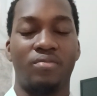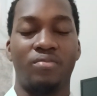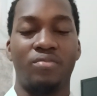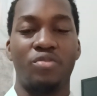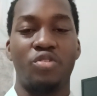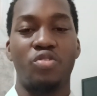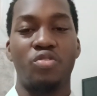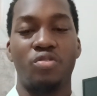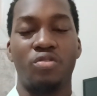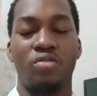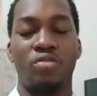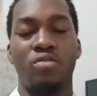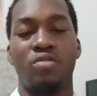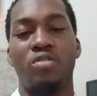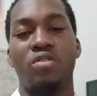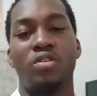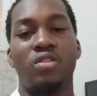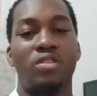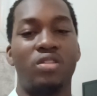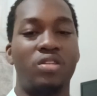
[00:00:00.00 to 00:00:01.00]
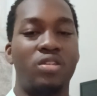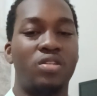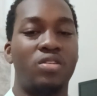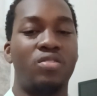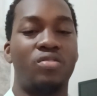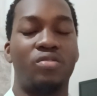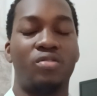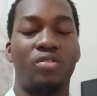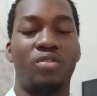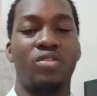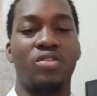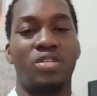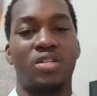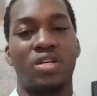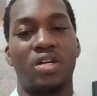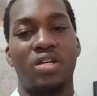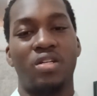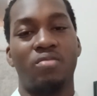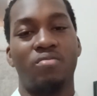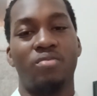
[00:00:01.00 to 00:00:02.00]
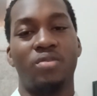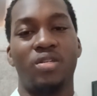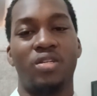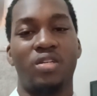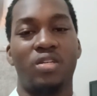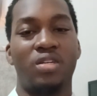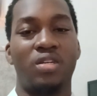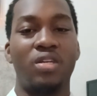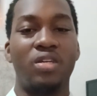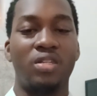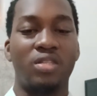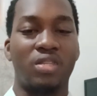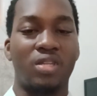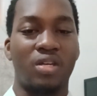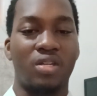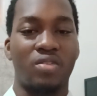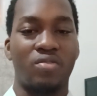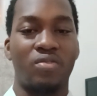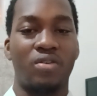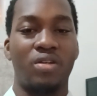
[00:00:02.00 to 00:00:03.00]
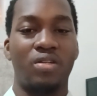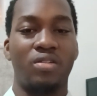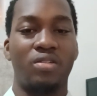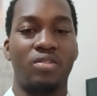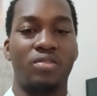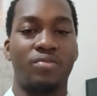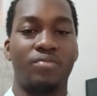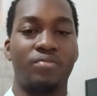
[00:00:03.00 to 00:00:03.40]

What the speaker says: So these laws can be intertwined.